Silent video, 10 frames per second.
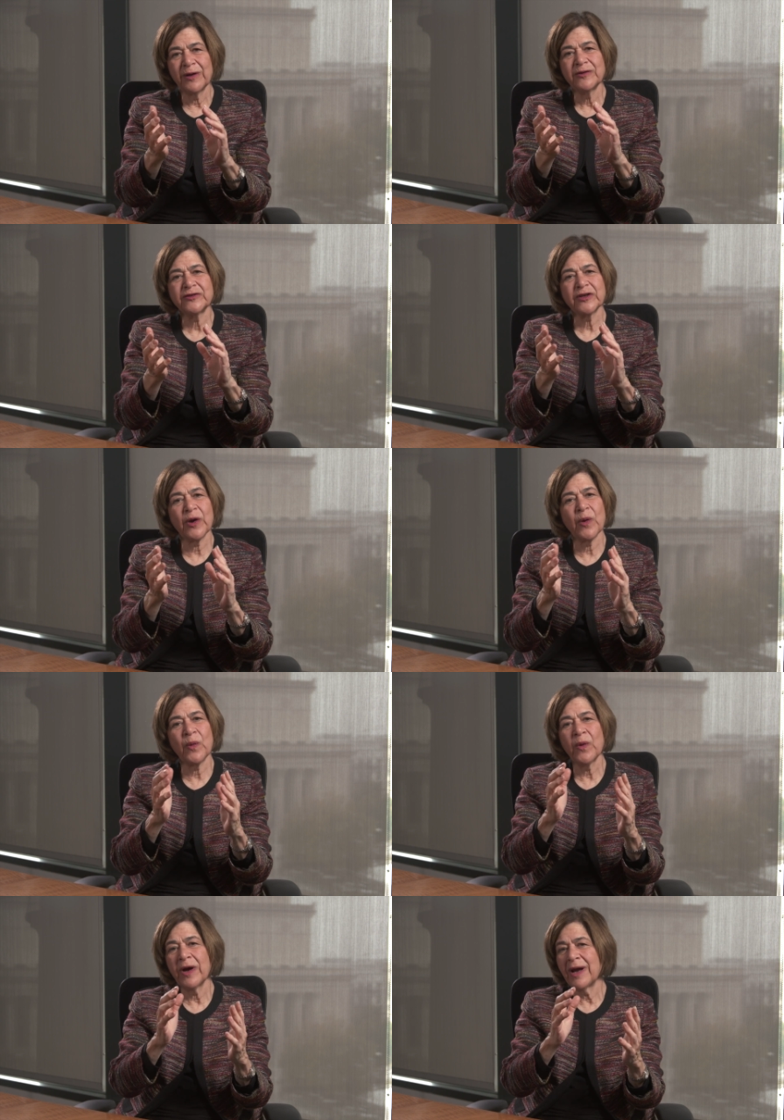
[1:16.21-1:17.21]

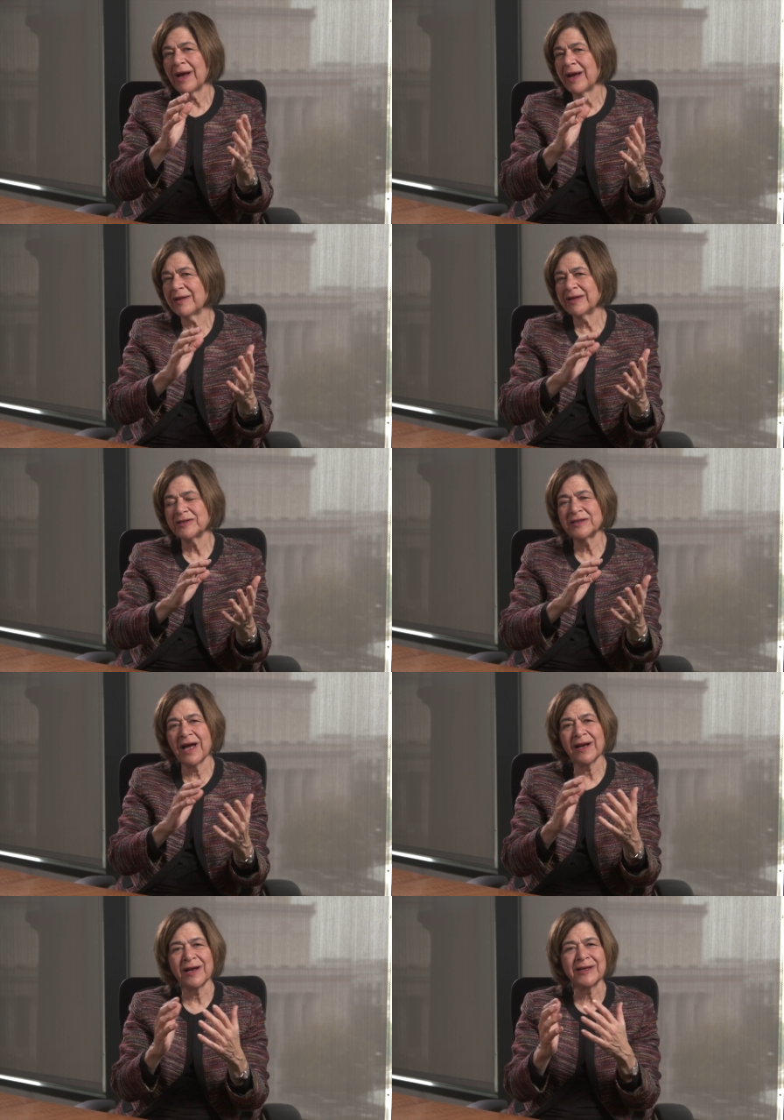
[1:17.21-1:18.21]
So there's
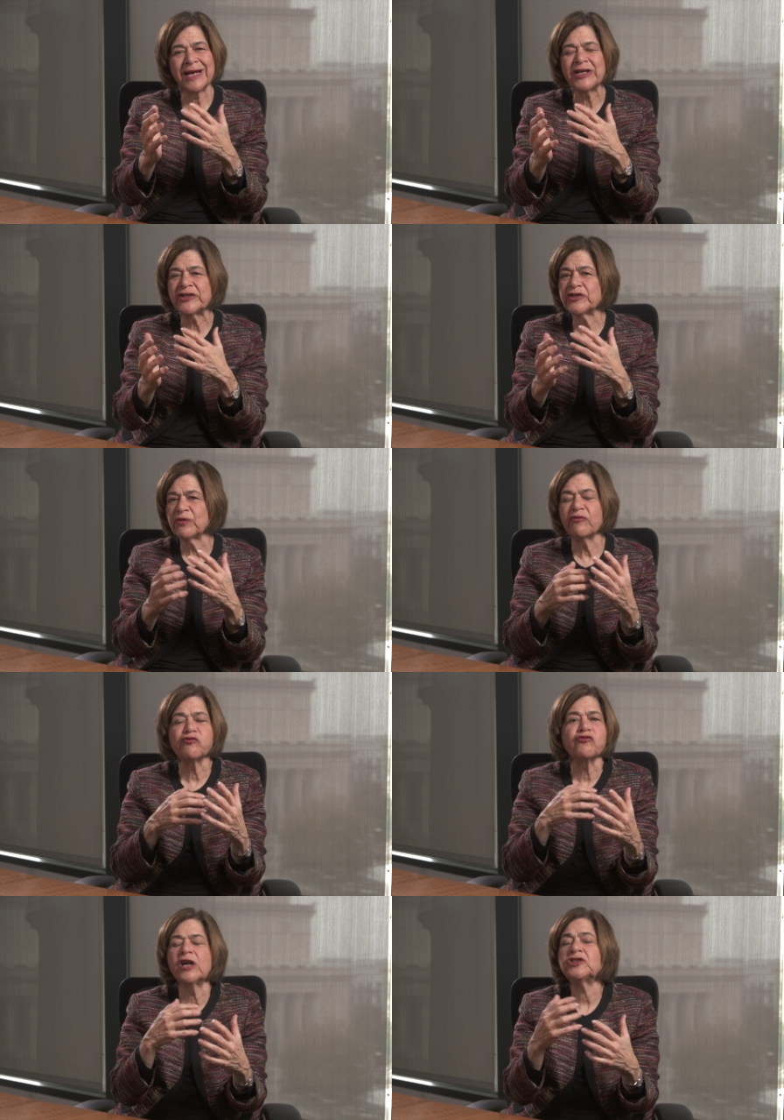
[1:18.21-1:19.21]
not an issue
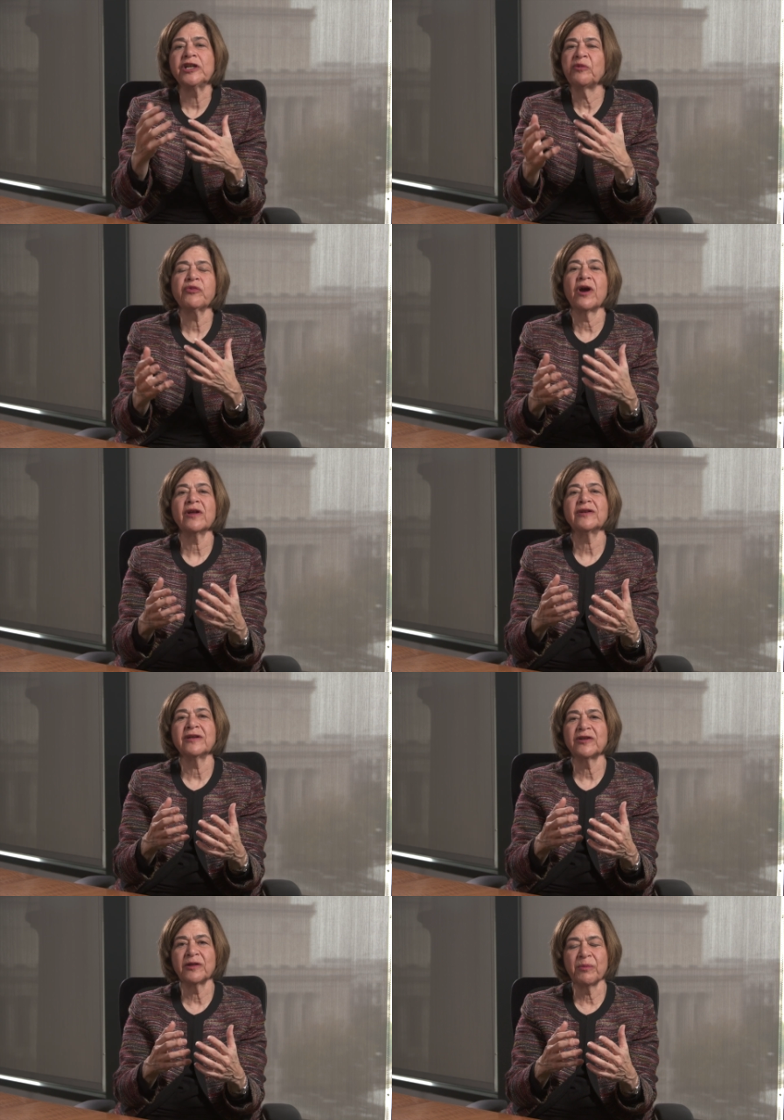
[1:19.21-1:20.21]
of rushing product
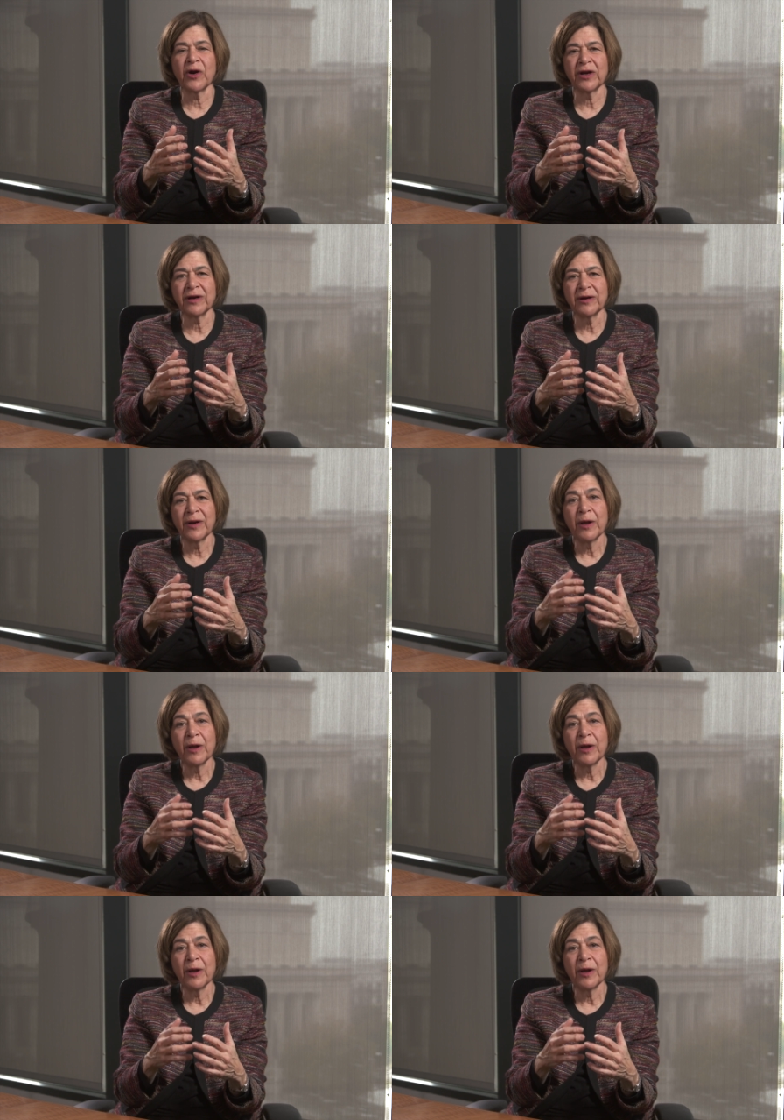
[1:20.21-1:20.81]
into the market,